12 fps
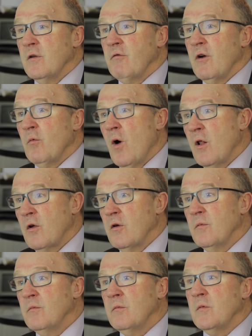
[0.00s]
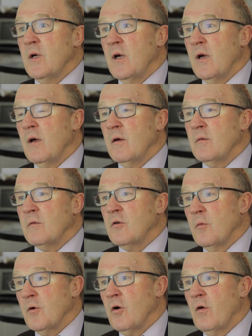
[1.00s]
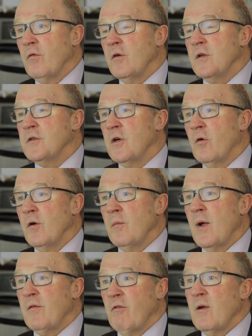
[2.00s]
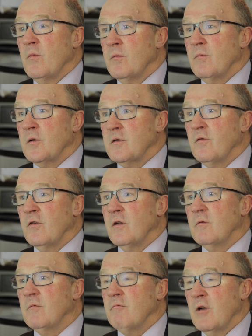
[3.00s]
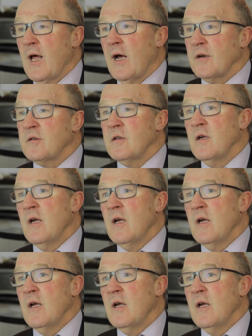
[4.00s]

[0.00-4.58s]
very welcome, a cup of coffee and so on, and made very much to feel relaxed.